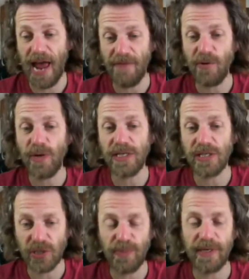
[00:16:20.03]
Everyone is
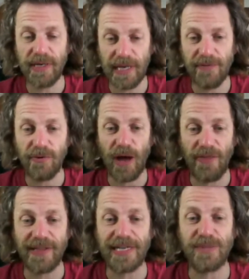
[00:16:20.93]
stupid and evil. I
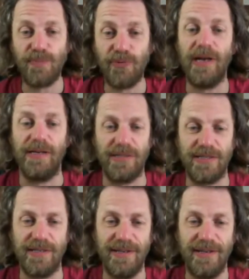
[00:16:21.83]
think that's brilliant.